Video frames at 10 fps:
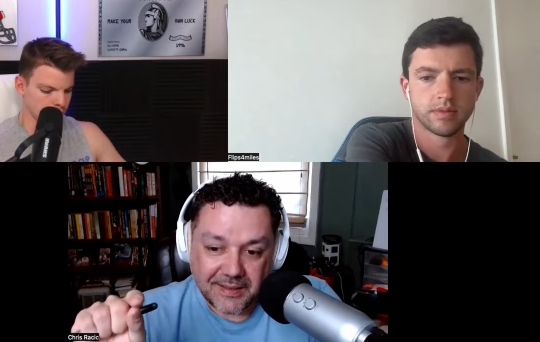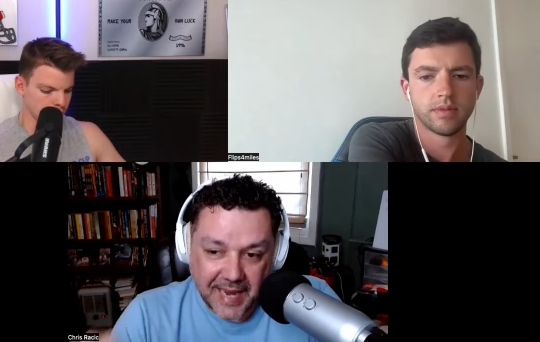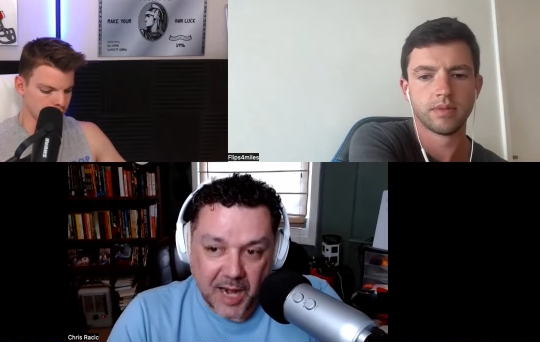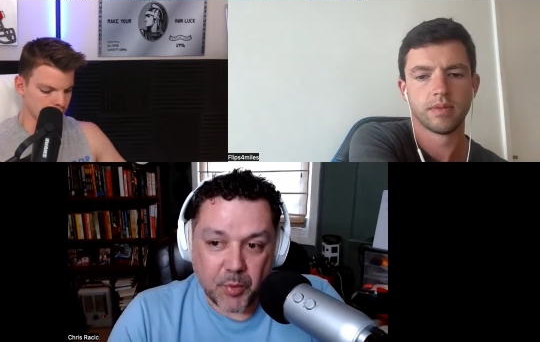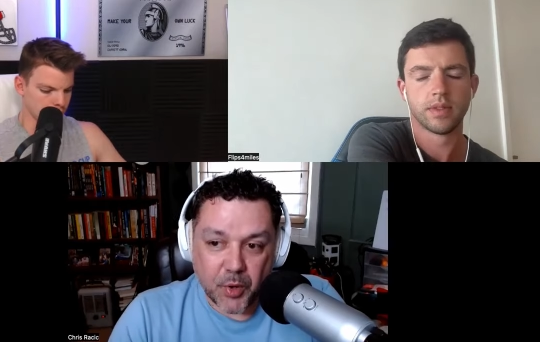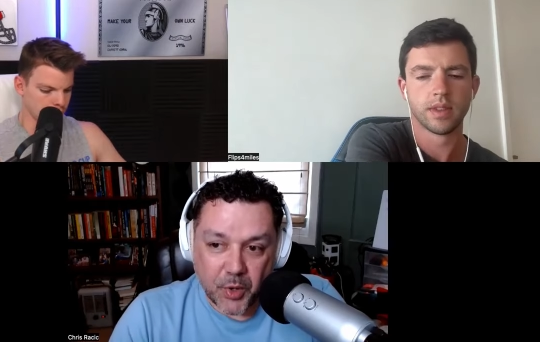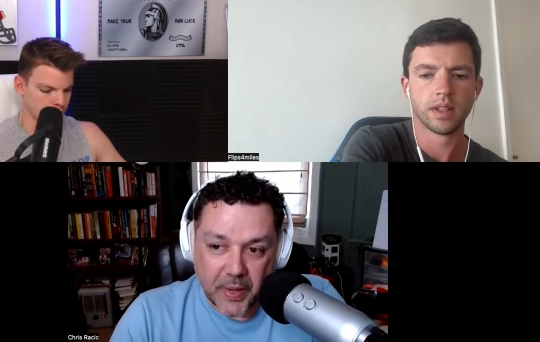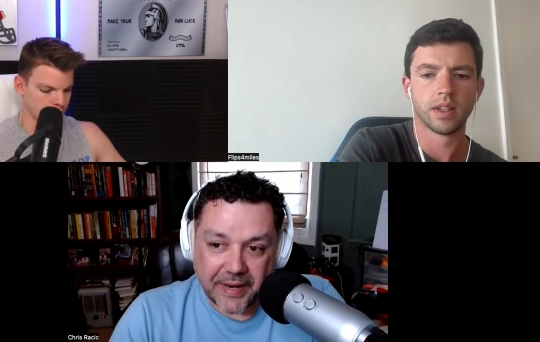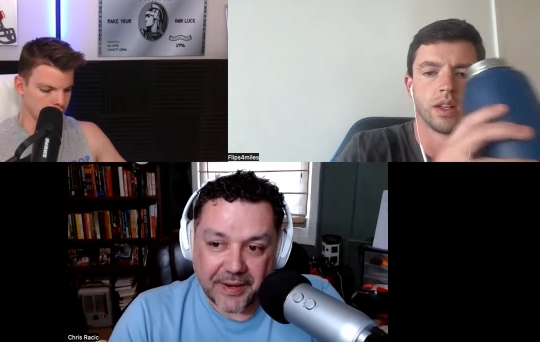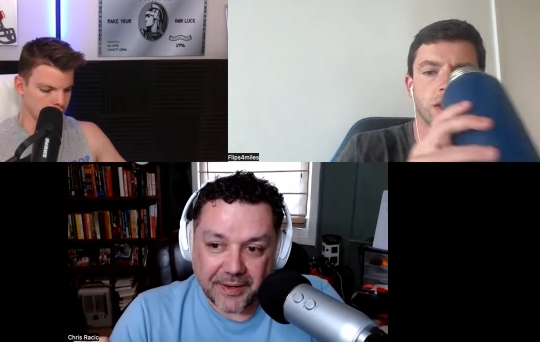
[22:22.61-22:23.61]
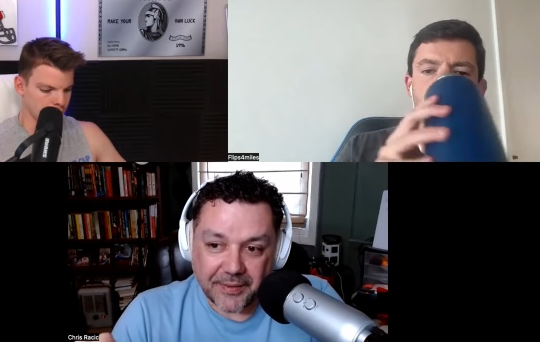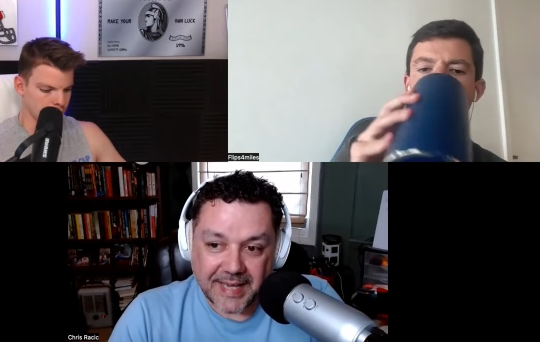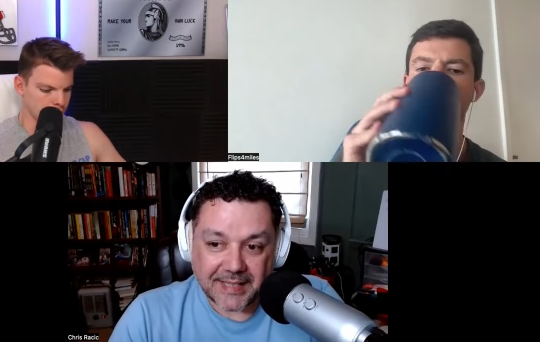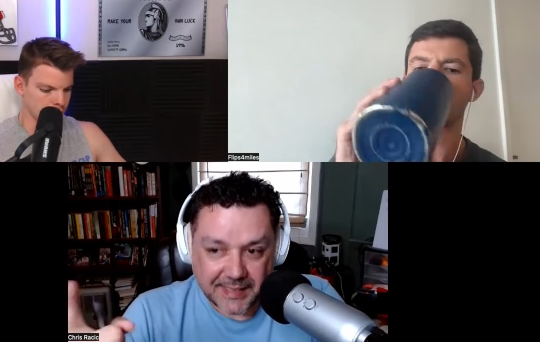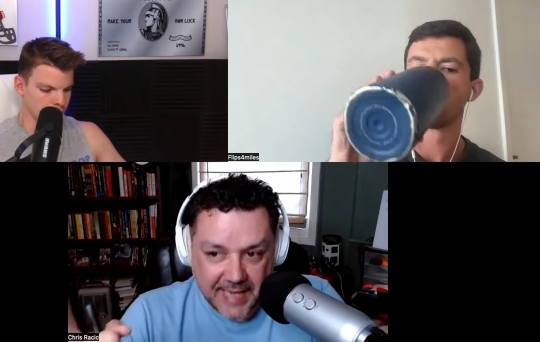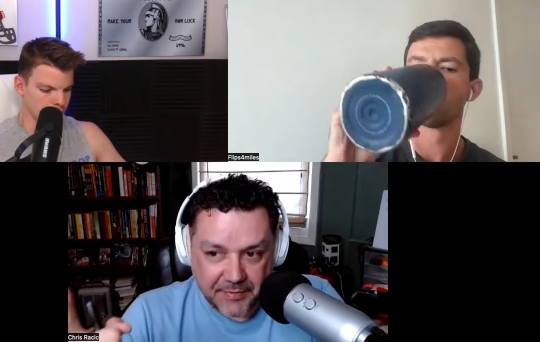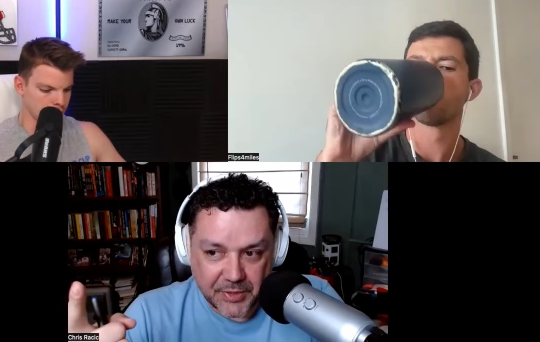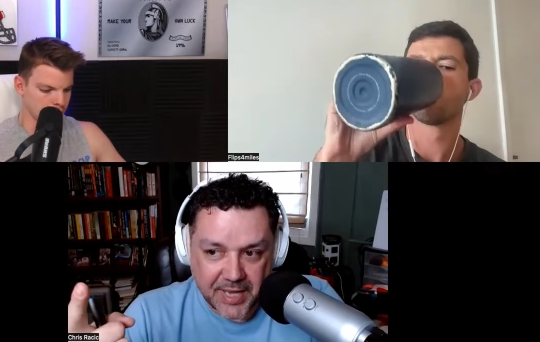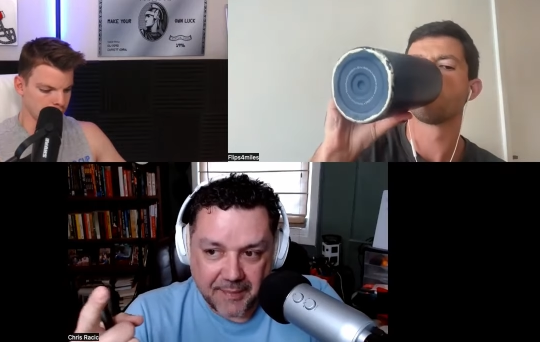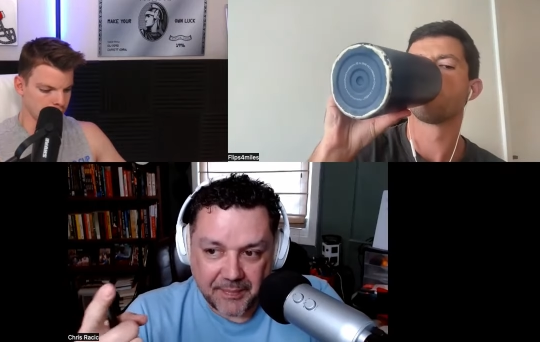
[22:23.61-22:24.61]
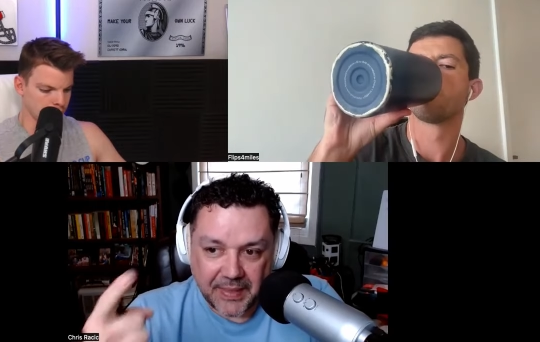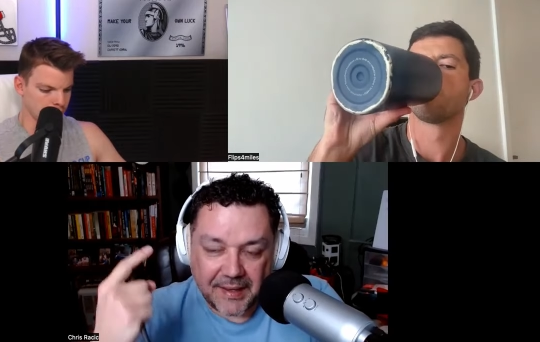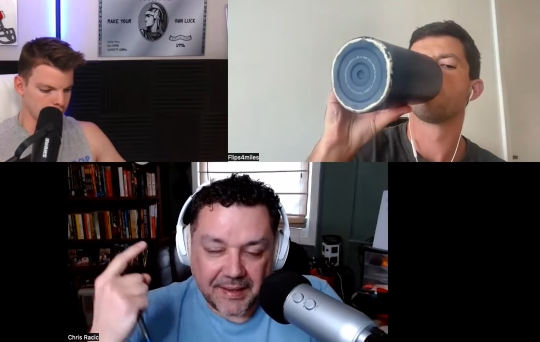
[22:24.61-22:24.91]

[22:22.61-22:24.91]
Speaker 1: the airport quicker, right? Save you time.